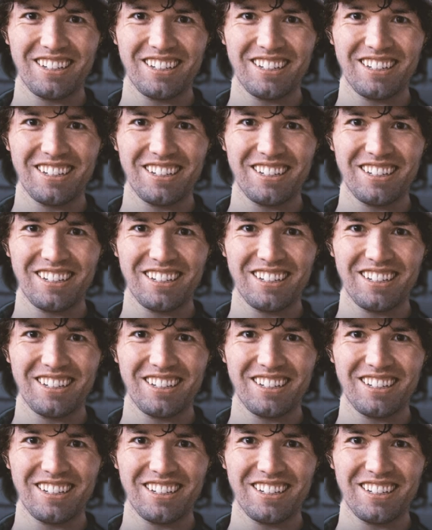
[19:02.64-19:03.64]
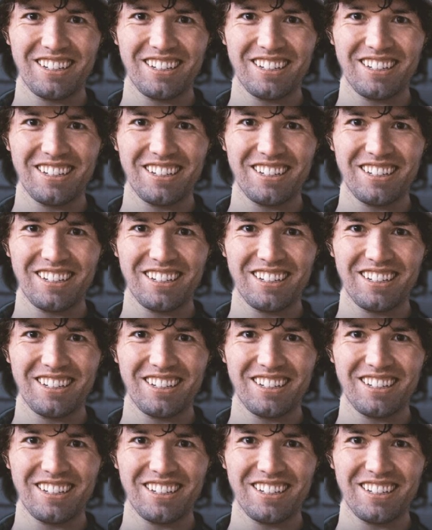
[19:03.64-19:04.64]

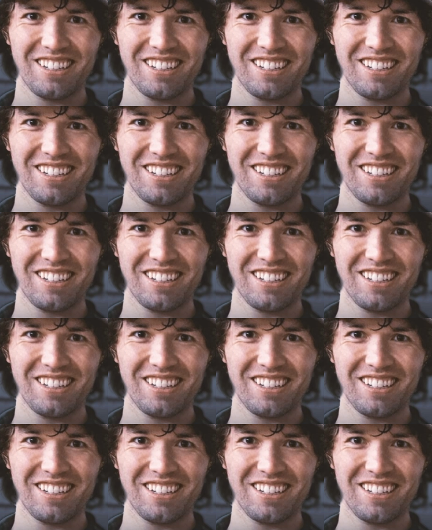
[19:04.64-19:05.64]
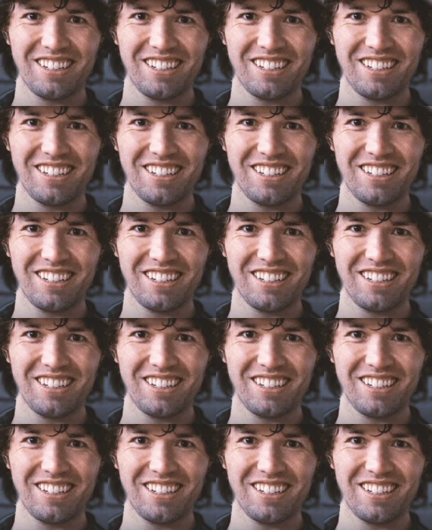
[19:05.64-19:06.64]

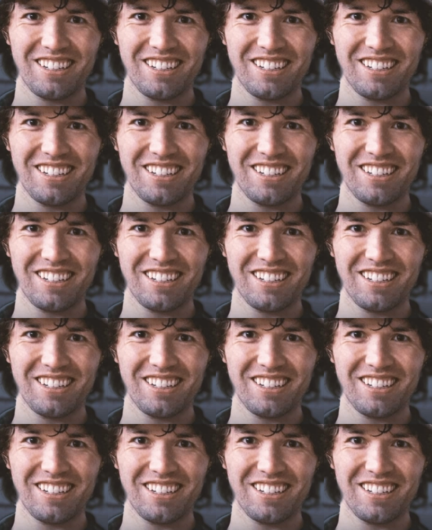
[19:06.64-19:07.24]
(no lip movement)